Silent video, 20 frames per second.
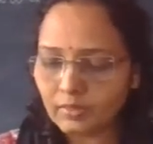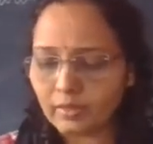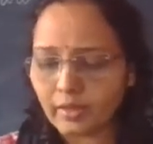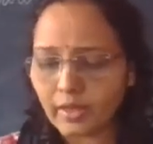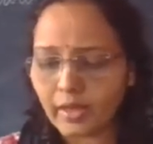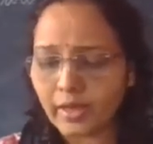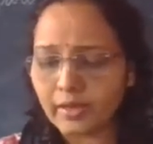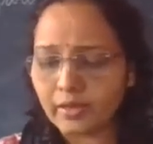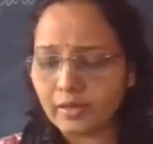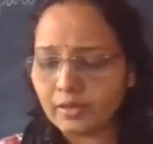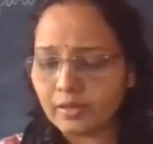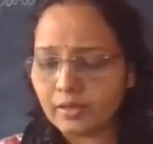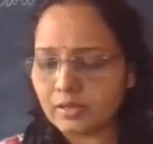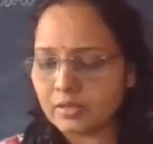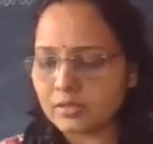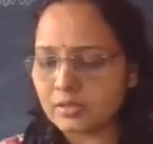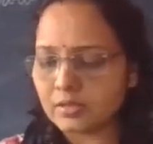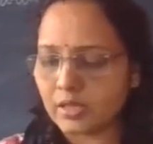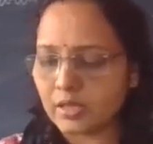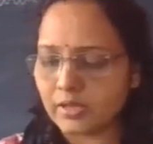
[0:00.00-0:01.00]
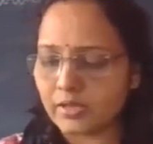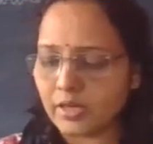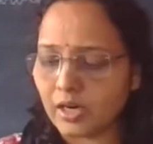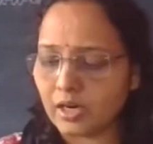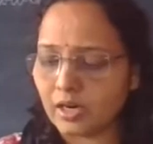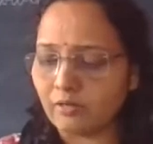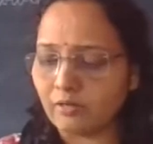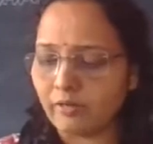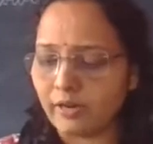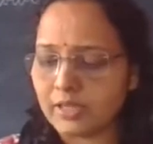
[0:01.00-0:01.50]
then the
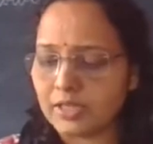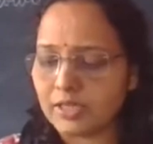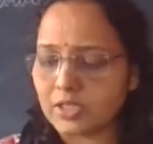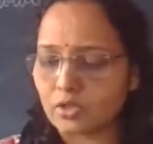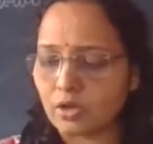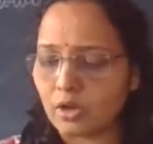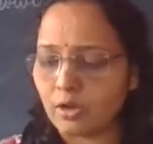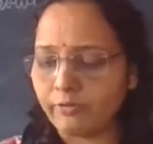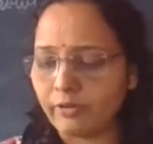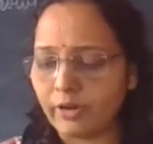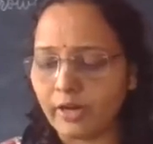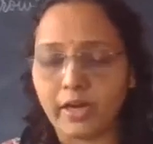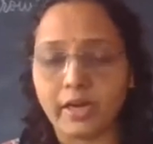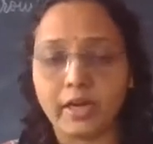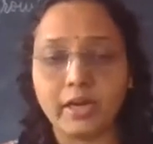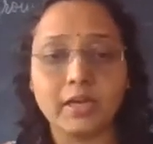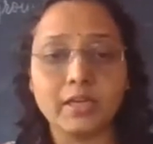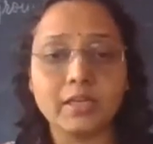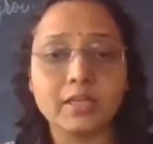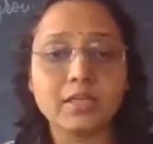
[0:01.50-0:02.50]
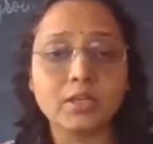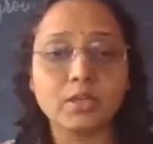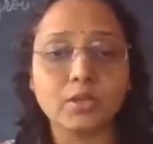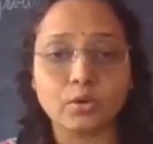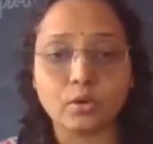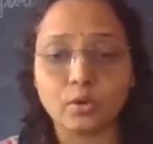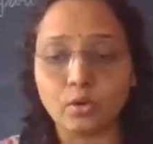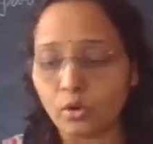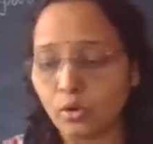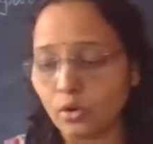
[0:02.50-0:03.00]
young ones of
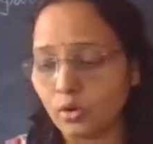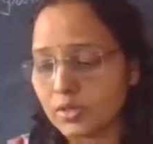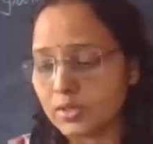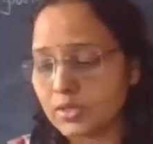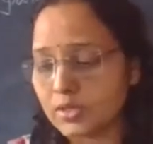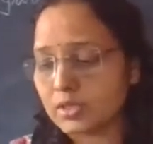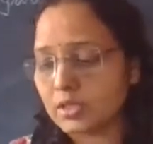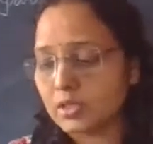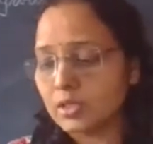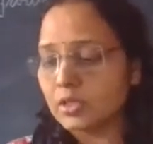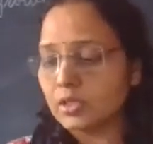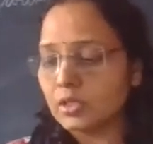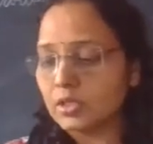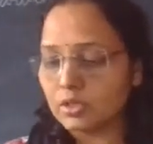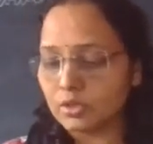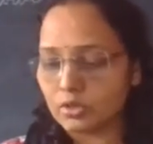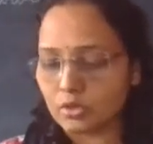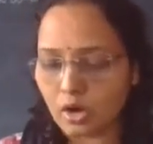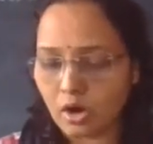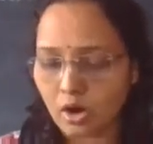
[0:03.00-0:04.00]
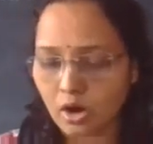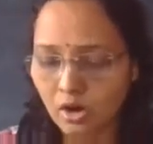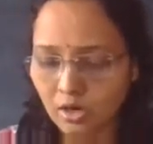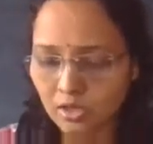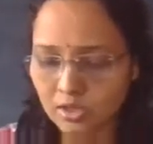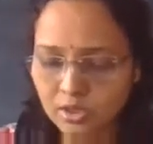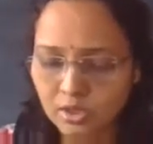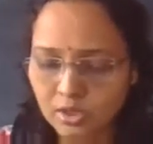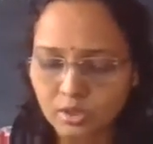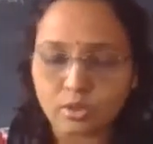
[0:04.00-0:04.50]
hen, crows,
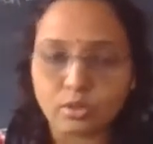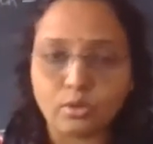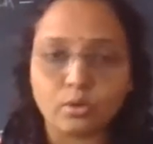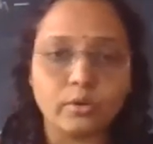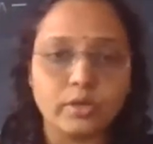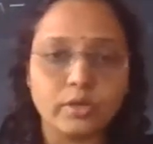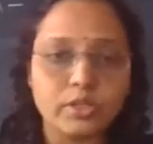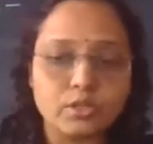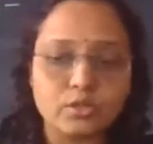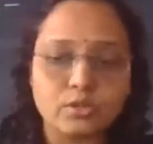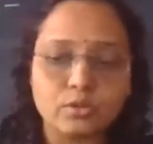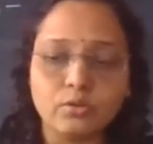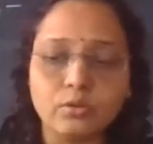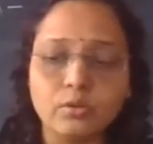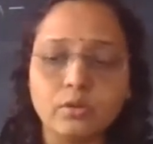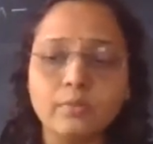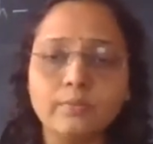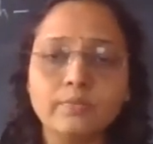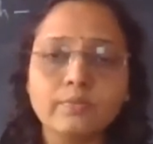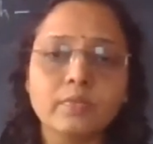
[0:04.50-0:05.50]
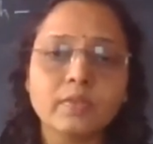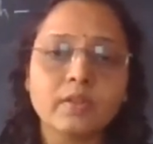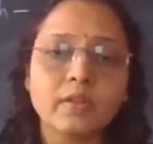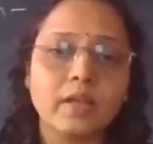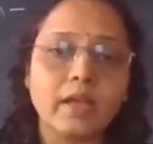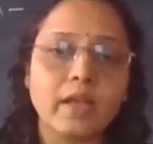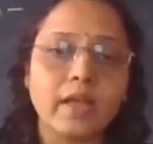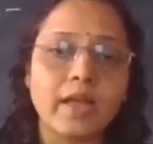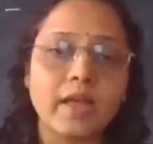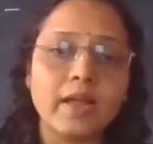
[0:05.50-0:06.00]
dogs grow into
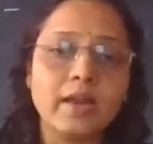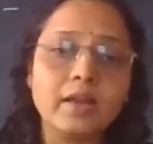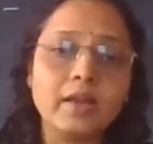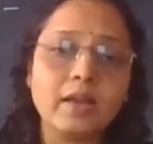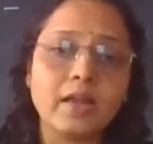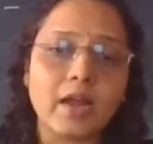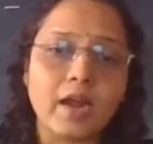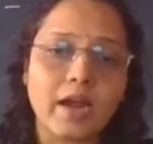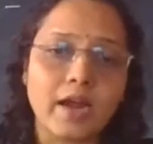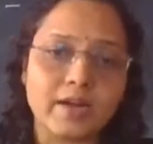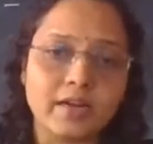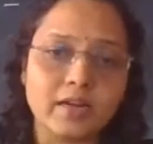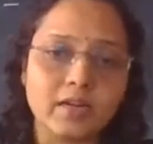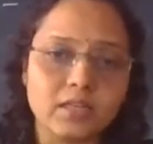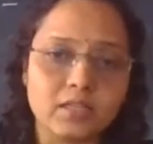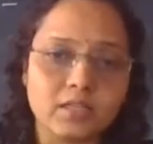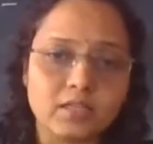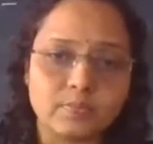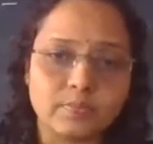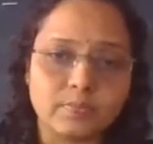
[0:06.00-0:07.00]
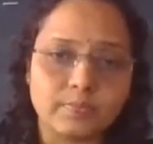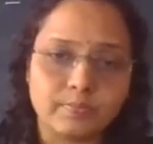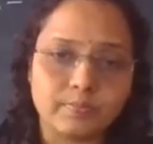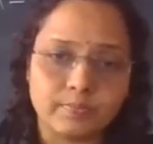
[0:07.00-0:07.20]
an adult.